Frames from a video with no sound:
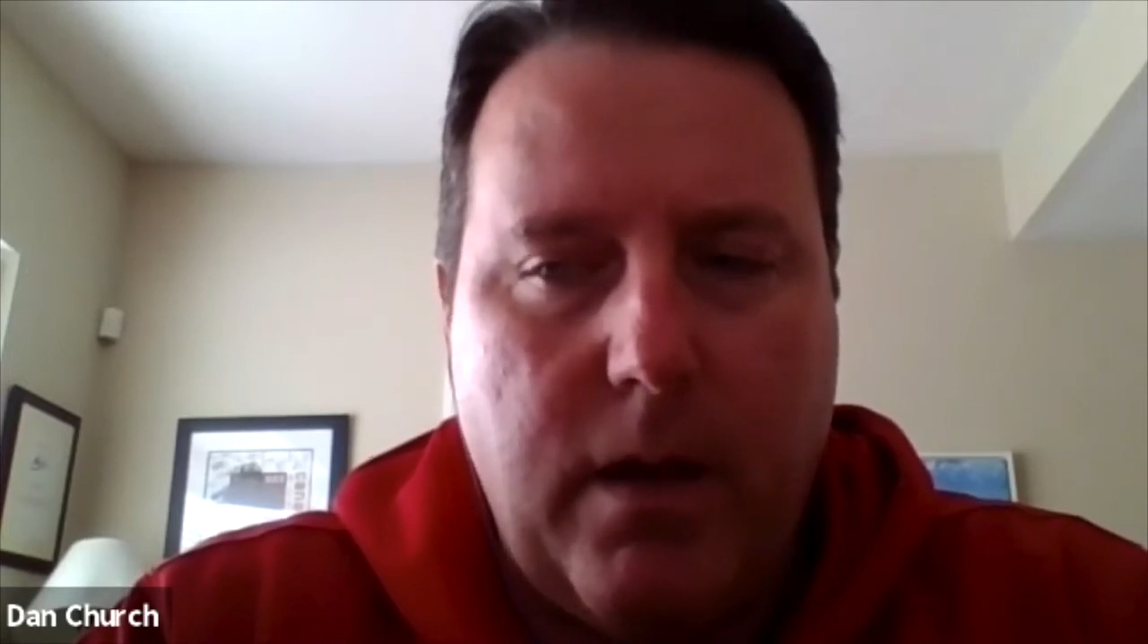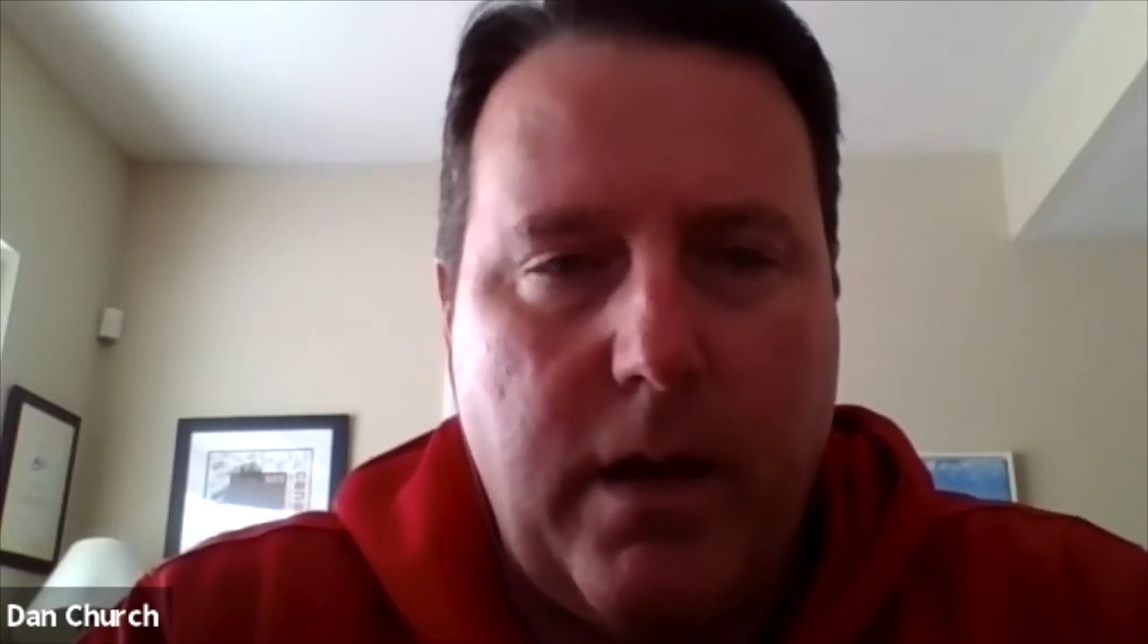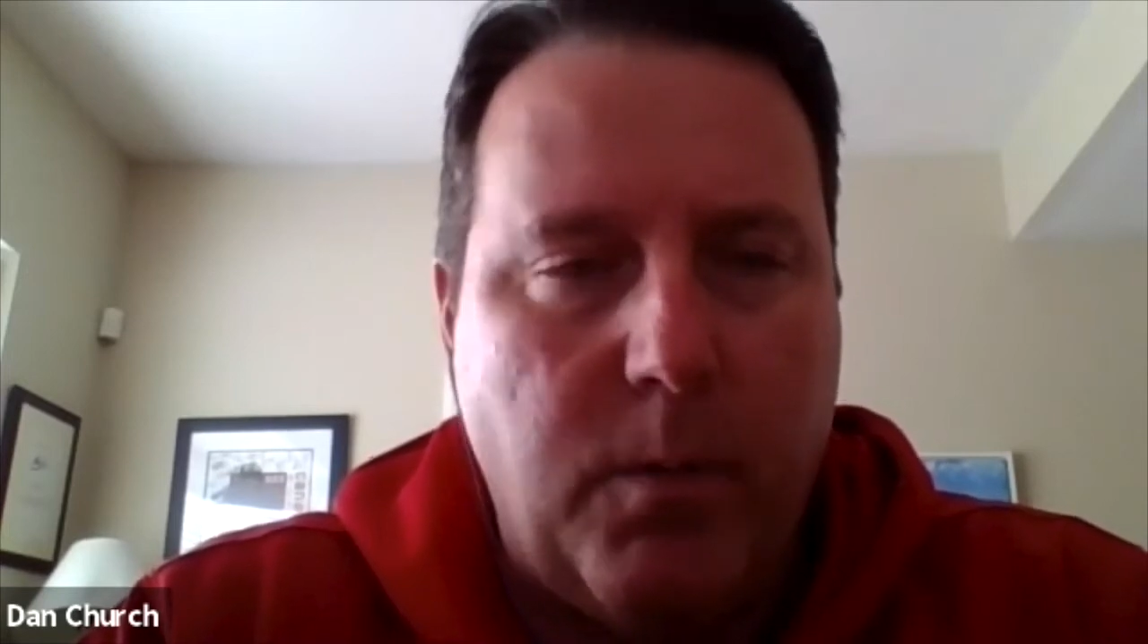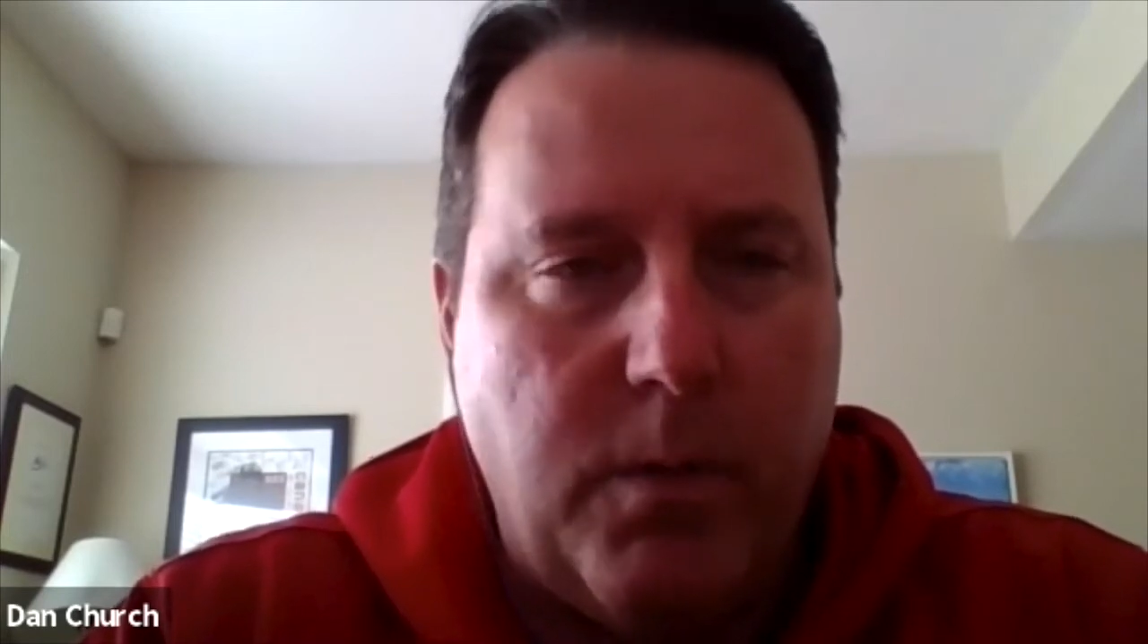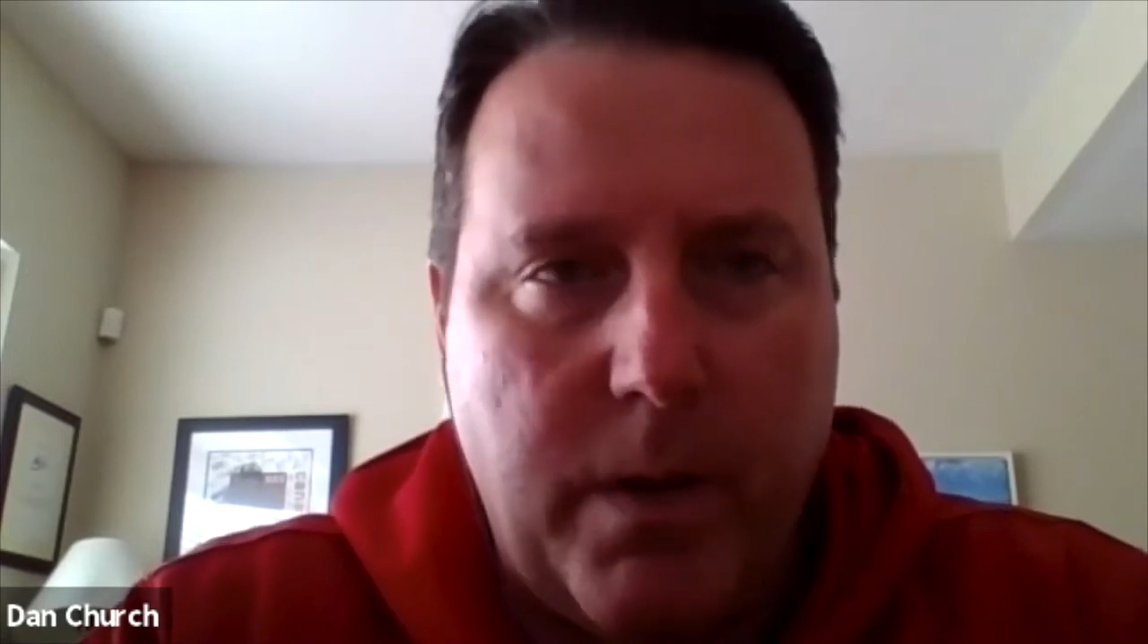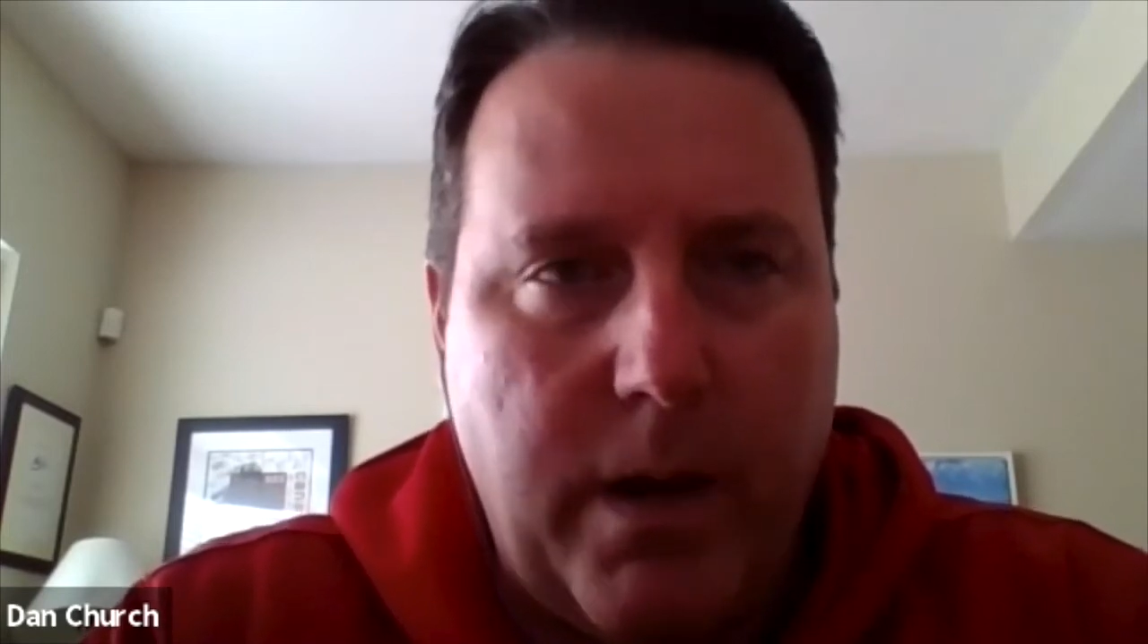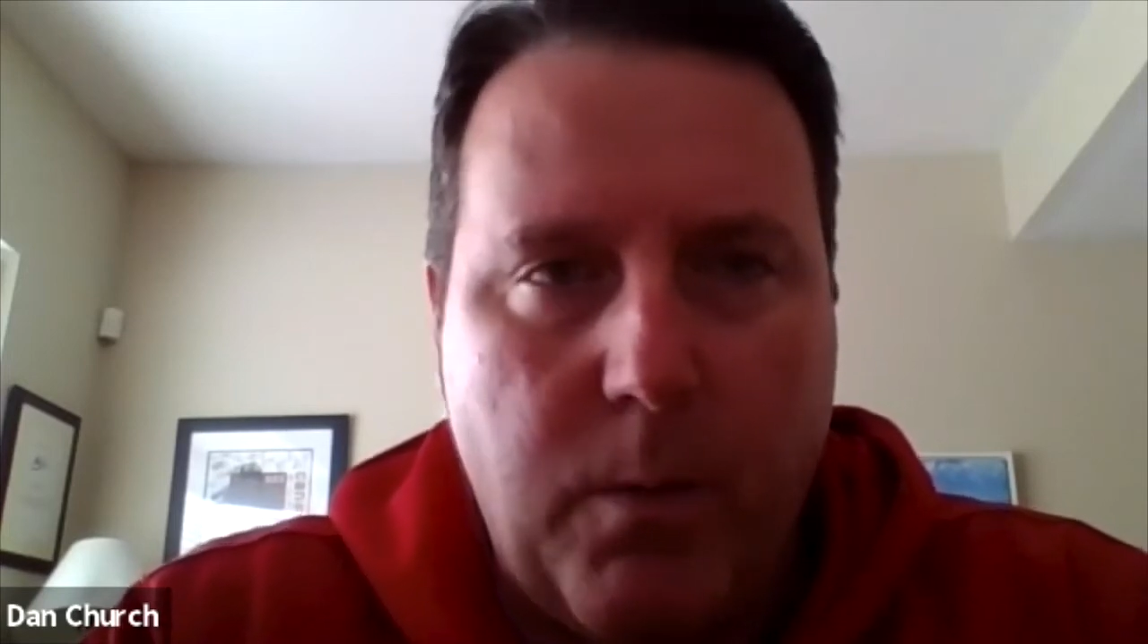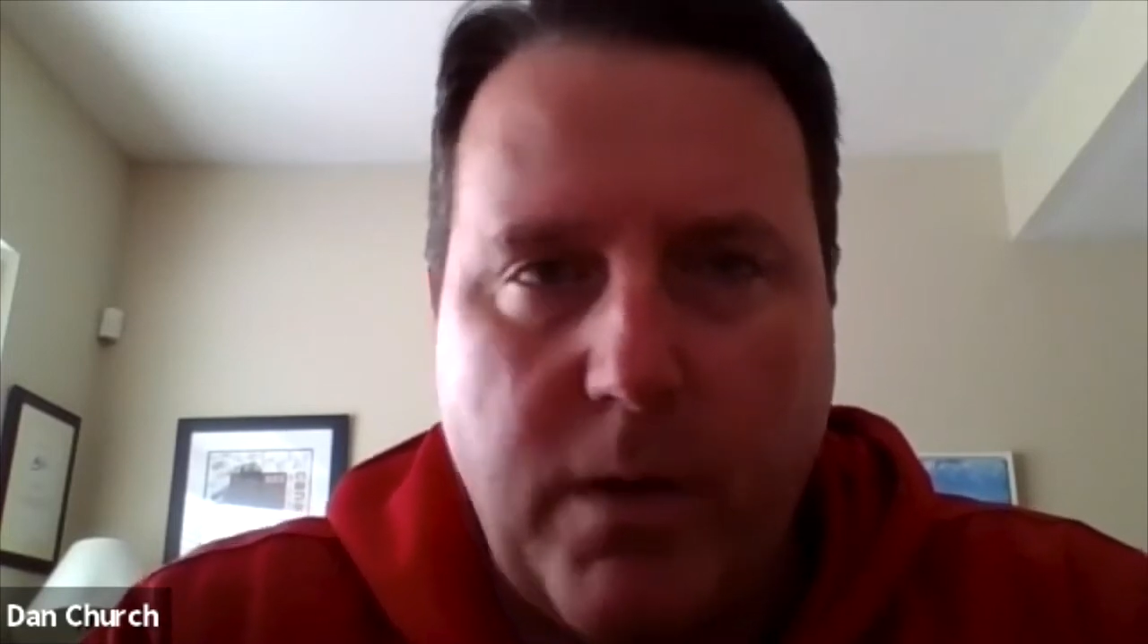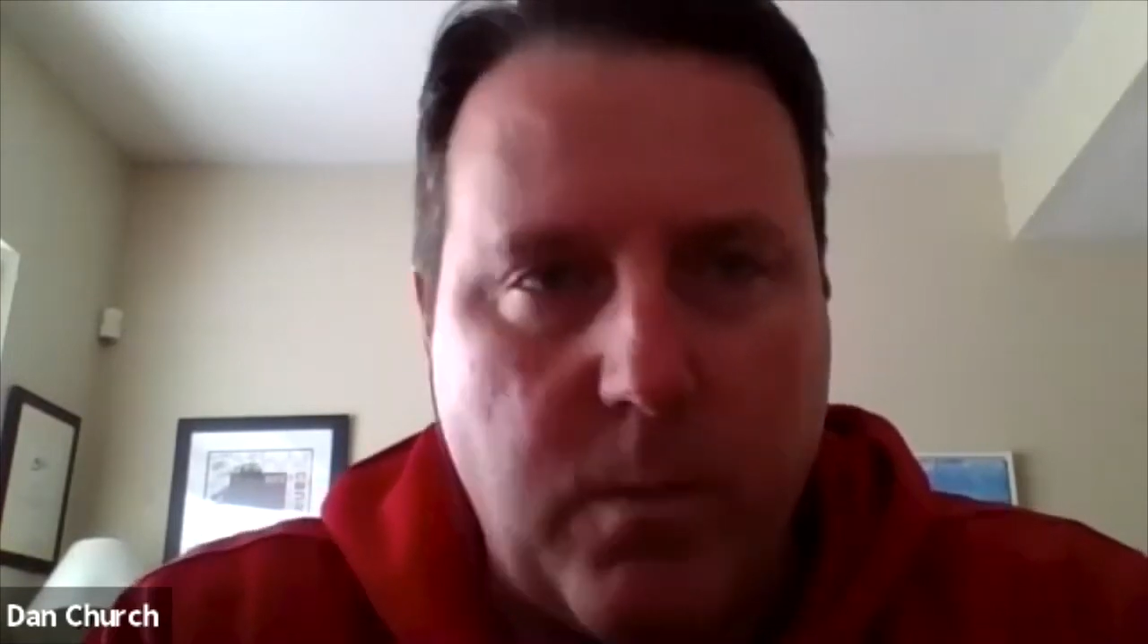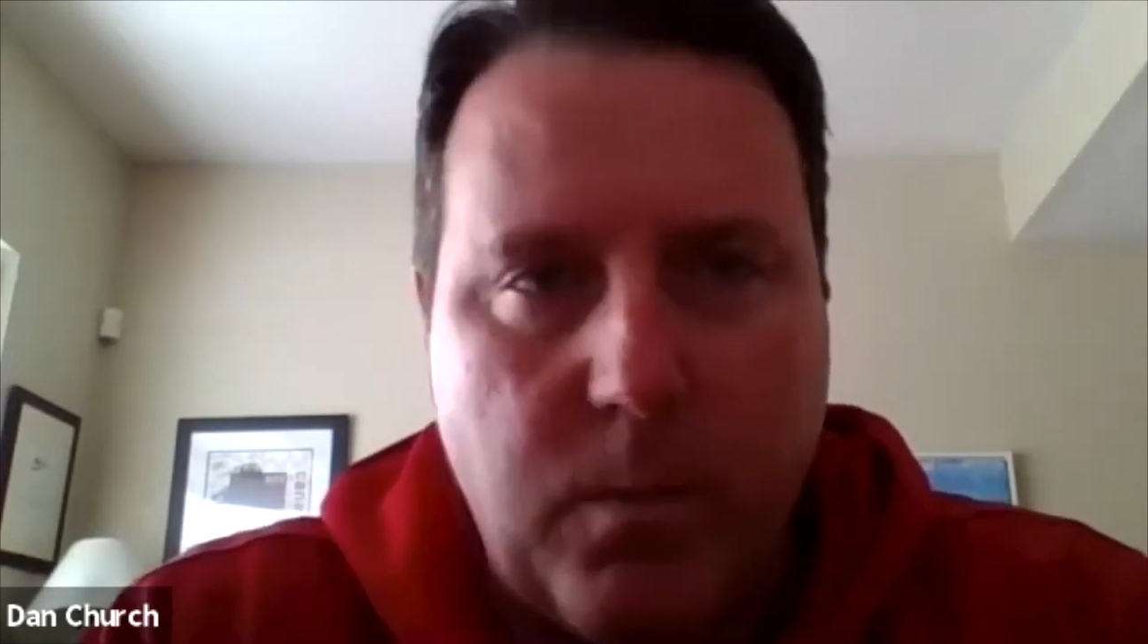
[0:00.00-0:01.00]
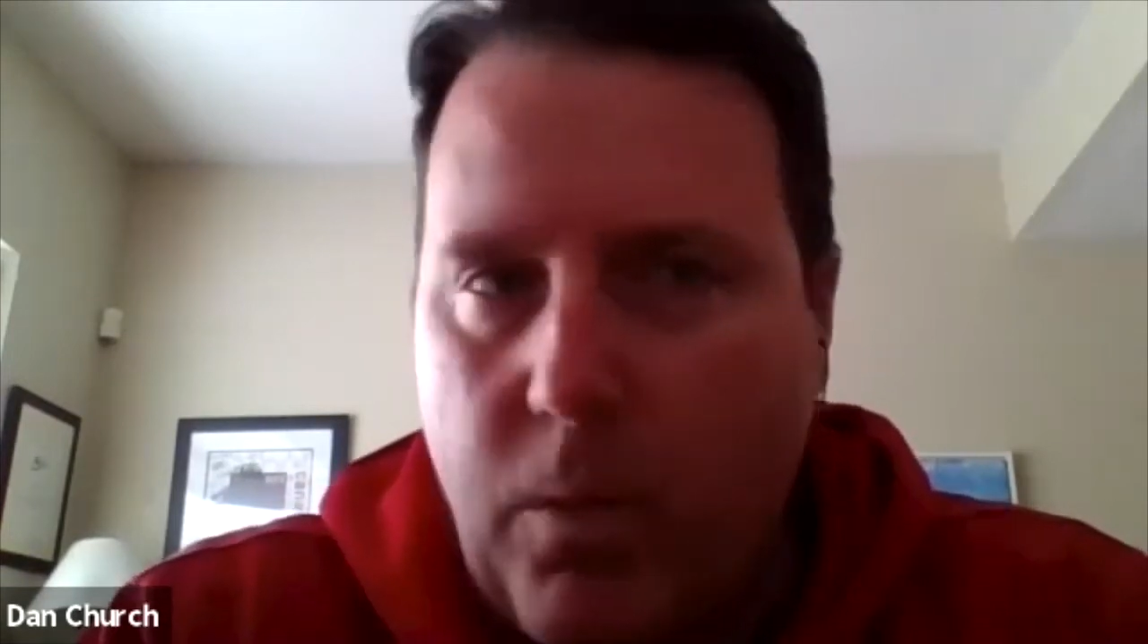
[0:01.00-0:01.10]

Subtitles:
it was when I wasn't